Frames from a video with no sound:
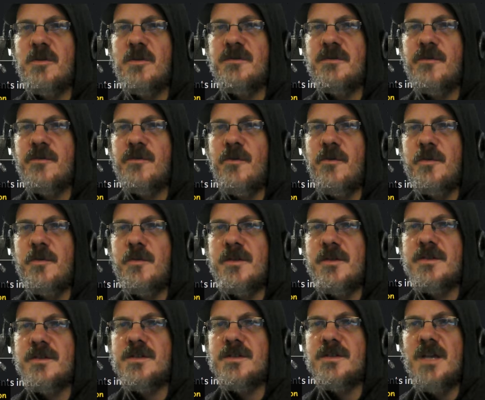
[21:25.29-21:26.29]
performing
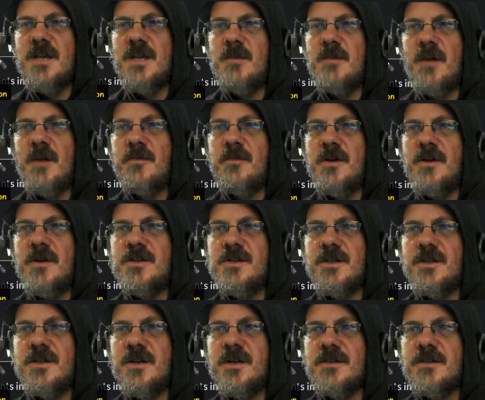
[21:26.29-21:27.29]
the same operation
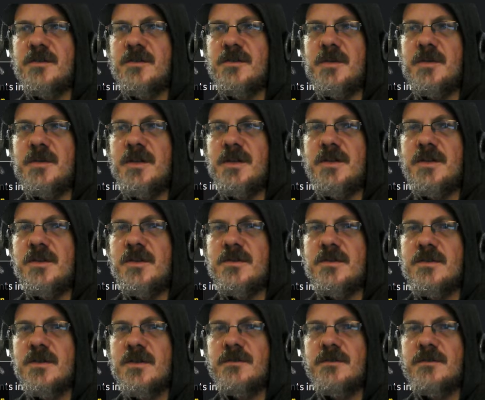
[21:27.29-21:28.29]
can also be done
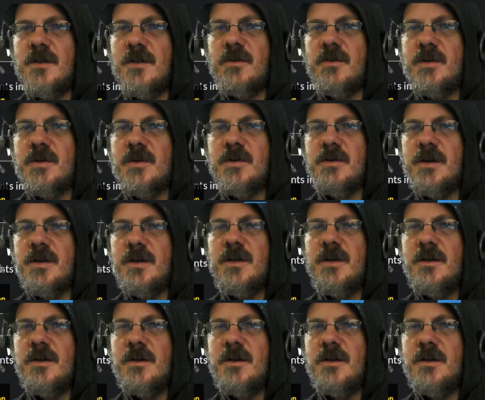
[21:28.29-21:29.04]
using the following query.